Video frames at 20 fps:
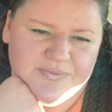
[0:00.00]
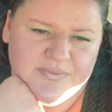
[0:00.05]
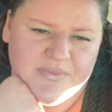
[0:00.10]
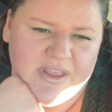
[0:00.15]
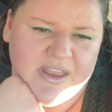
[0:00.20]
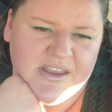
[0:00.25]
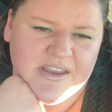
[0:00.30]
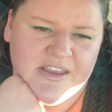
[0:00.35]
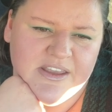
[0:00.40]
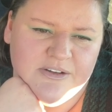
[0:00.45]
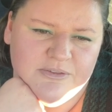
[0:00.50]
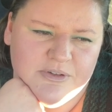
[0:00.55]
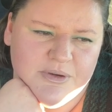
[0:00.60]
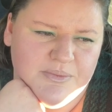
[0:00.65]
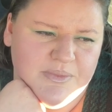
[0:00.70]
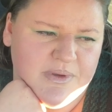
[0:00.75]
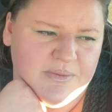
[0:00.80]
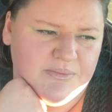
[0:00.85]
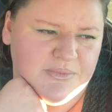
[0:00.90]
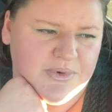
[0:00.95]
I can
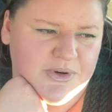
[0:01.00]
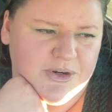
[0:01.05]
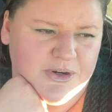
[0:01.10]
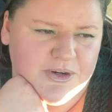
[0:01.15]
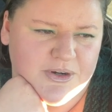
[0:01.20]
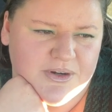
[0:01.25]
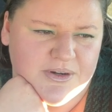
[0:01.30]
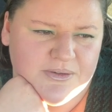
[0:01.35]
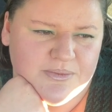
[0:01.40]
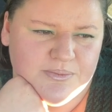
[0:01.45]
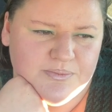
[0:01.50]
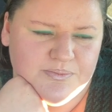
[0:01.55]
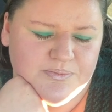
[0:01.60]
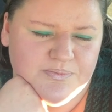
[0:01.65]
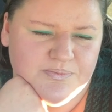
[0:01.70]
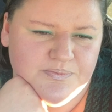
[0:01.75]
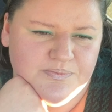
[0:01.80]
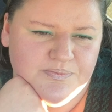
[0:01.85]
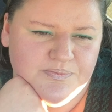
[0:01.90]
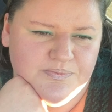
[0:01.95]
remember,
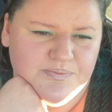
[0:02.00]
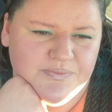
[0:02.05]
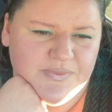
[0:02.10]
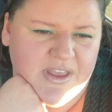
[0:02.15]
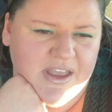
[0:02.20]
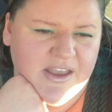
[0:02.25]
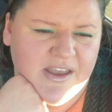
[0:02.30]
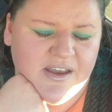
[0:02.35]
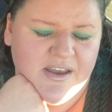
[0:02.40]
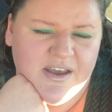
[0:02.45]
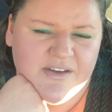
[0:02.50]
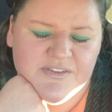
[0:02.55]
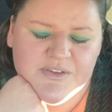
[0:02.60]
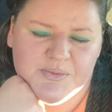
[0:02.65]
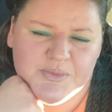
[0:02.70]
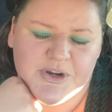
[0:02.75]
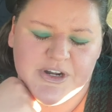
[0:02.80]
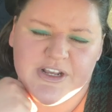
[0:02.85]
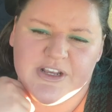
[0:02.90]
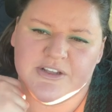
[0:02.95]
I have a
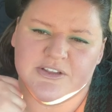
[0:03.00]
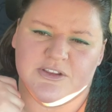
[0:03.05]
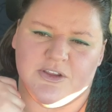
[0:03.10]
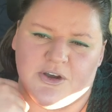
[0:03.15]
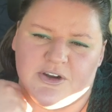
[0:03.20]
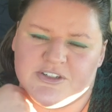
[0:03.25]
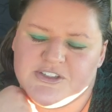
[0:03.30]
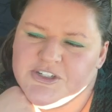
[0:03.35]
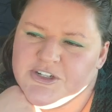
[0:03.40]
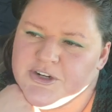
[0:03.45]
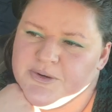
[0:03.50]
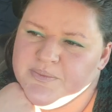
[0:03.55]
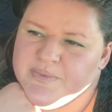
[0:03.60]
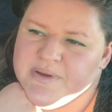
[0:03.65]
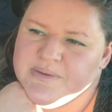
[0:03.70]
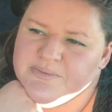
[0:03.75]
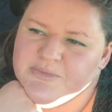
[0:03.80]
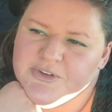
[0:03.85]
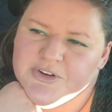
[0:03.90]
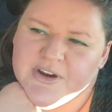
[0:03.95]
pretty good long-term
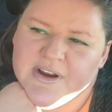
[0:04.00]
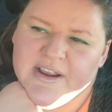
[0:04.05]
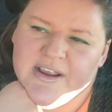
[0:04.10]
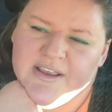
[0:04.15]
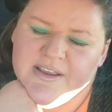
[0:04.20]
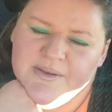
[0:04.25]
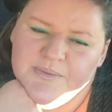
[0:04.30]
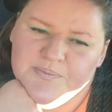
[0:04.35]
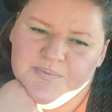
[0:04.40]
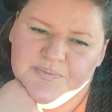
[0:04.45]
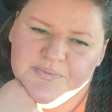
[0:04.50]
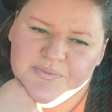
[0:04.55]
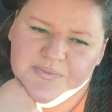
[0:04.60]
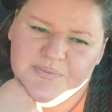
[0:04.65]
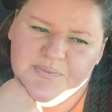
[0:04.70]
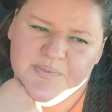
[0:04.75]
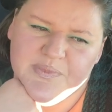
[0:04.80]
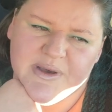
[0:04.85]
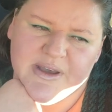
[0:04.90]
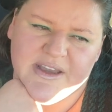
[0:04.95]
memory,
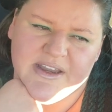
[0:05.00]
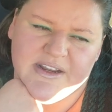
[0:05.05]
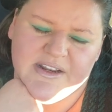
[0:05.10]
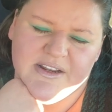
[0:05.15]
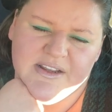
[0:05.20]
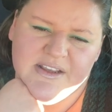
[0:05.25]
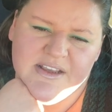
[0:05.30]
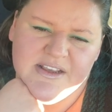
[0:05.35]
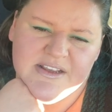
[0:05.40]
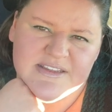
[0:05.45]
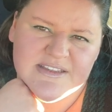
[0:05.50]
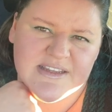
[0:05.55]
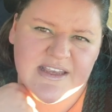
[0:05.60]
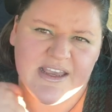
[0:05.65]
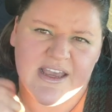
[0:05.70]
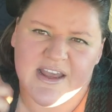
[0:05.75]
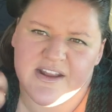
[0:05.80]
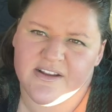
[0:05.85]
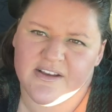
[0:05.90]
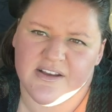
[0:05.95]
but say I
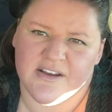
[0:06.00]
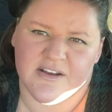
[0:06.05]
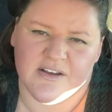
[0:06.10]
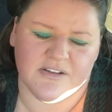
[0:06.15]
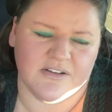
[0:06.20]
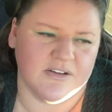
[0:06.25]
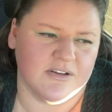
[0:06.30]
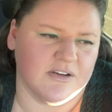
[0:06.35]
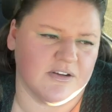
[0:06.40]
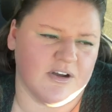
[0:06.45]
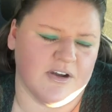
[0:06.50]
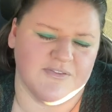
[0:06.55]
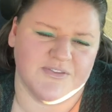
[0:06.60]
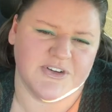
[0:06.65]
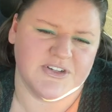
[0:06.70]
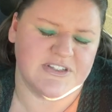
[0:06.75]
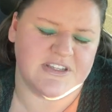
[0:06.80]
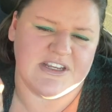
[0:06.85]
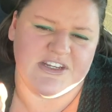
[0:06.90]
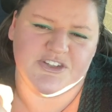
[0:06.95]
had a
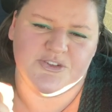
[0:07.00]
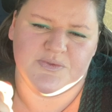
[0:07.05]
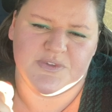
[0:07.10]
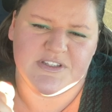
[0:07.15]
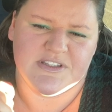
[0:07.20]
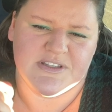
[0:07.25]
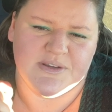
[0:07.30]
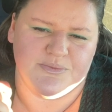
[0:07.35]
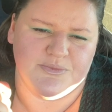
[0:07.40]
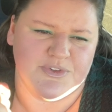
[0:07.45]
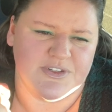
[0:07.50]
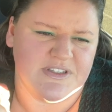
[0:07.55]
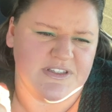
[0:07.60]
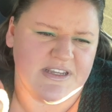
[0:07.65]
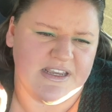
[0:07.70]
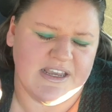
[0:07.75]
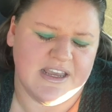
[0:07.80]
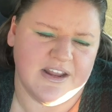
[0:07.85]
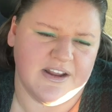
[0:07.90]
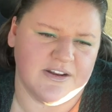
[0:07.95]
conversation with someone,
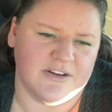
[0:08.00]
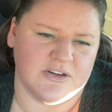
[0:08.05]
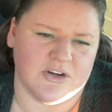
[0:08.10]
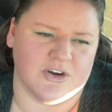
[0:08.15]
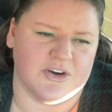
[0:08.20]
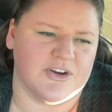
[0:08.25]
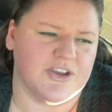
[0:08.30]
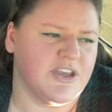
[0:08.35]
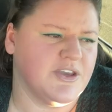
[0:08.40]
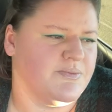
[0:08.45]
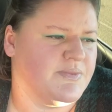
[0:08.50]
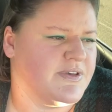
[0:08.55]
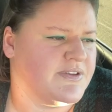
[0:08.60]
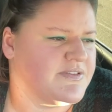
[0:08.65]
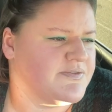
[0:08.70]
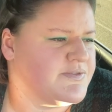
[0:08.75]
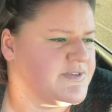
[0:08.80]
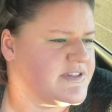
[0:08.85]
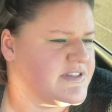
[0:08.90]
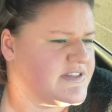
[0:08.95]
say I had an argument
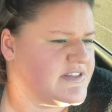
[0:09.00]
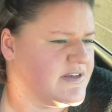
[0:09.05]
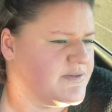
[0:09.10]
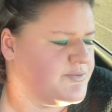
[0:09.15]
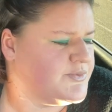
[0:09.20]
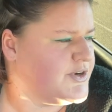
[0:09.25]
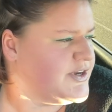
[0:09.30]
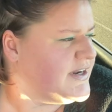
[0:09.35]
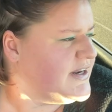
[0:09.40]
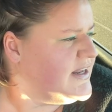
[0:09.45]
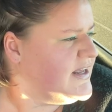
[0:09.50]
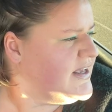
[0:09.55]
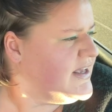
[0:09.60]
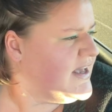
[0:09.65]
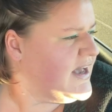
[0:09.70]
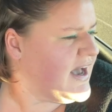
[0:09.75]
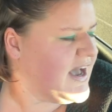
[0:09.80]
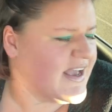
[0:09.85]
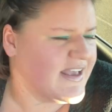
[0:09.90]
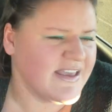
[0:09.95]
with someone,
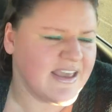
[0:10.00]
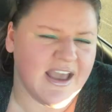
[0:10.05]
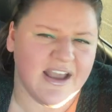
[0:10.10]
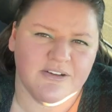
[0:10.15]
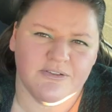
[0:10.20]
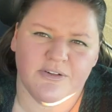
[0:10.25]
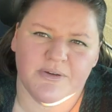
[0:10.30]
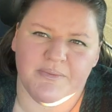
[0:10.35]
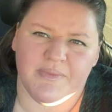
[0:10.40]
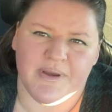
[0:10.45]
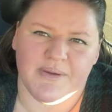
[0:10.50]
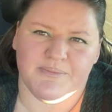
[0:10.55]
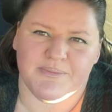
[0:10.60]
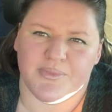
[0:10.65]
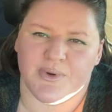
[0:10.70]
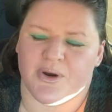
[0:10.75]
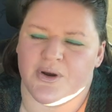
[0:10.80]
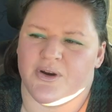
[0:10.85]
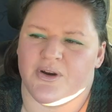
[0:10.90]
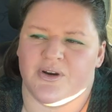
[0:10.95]
I can't
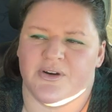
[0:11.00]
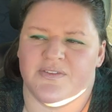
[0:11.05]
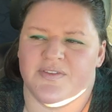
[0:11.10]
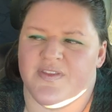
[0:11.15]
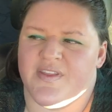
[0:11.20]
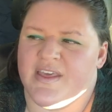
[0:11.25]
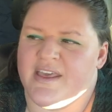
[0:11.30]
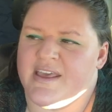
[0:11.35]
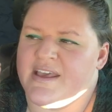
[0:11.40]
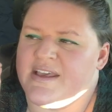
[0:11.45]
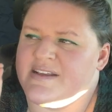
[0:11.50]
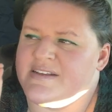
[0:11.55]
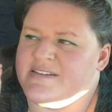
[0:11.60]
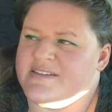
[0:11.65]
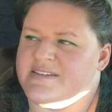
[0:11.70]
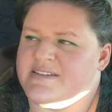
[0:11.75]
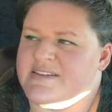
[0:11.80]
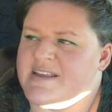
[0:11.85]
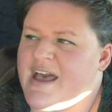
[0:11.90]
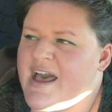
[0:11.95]
remember the
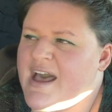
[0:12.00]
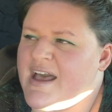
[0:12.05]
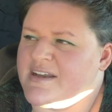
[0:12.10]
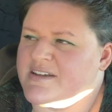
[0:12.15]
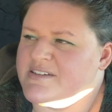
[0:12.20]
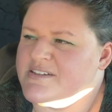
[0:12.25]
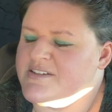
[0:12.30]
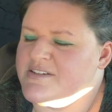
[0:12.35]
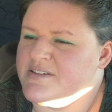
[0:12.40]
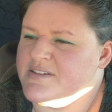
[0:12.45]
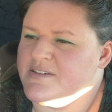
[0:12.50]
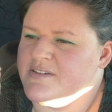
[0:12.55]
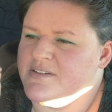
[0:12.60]
exact